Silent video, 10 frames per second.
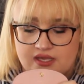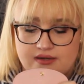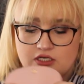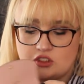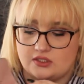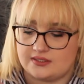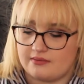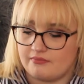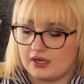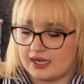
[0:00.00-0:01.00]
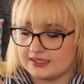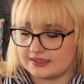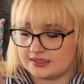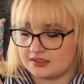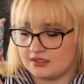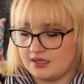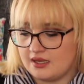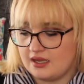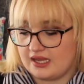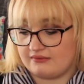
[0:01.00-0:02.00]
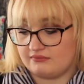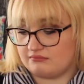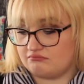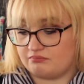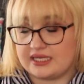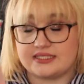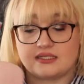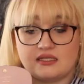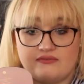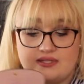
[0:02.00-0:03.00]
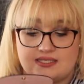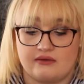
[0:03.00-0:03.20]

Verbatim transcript: initials embossed. It basically fits